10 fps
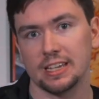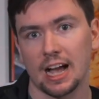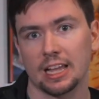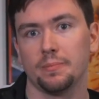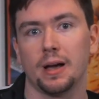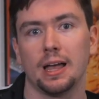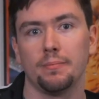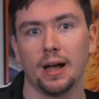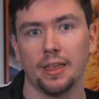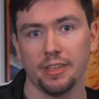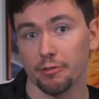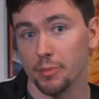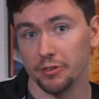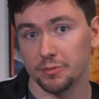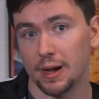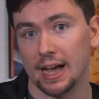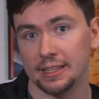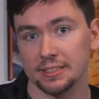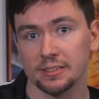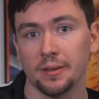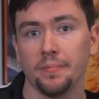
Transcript: occupied by the removed pots.